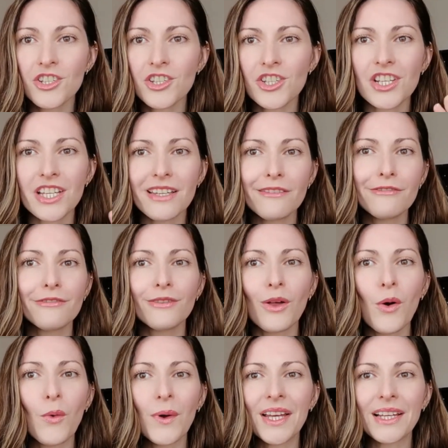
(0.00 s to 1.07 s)
chi
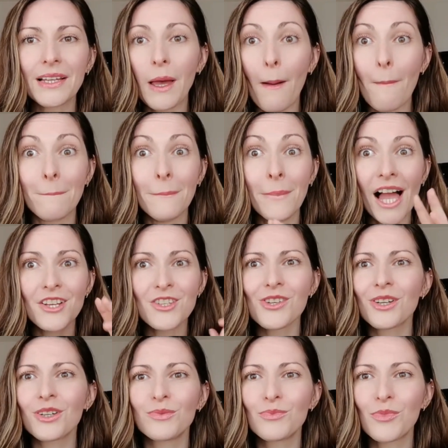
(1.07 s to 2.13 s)
flowing
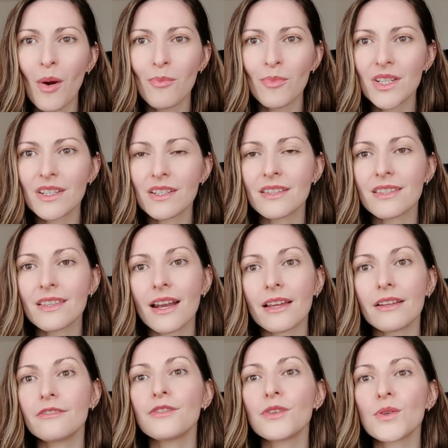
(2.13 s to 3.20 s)
magical properties that
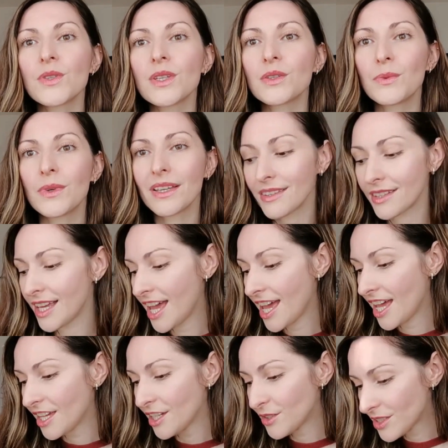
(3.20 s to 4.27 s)
I infuse it with
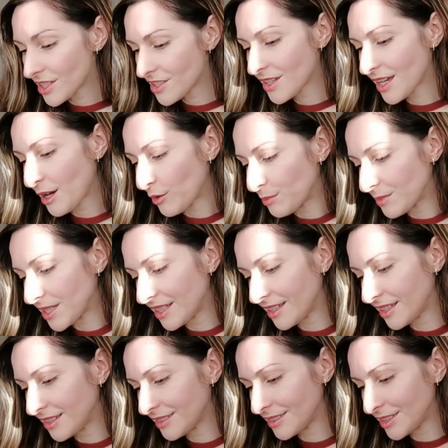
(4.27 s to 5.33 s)
in order to help
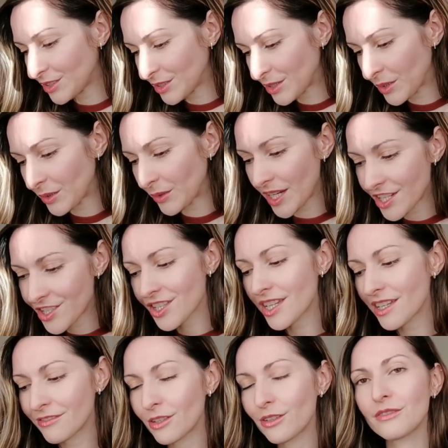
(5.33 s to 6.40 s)
me, you know,
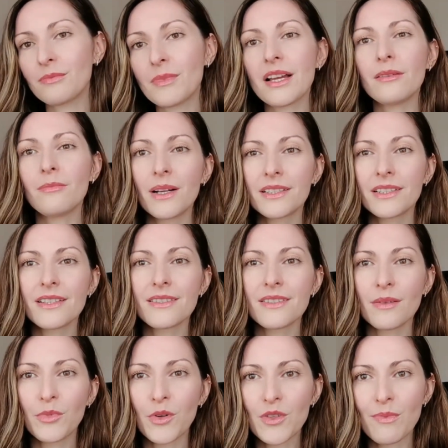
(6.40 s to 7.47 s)
achieve all of my
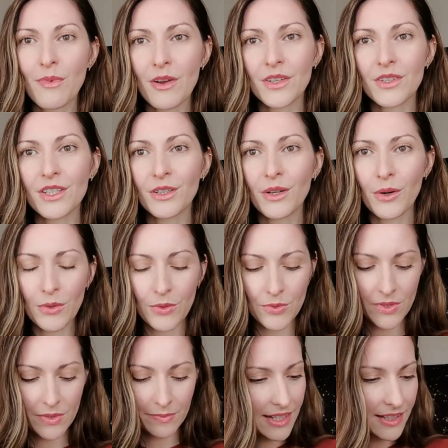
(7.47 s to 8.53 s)
abundance and prosperity
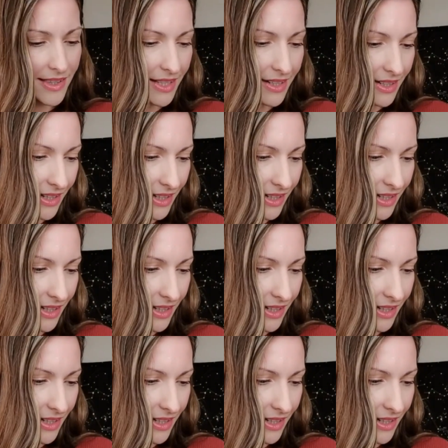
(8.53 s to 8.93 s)
goals. Second thing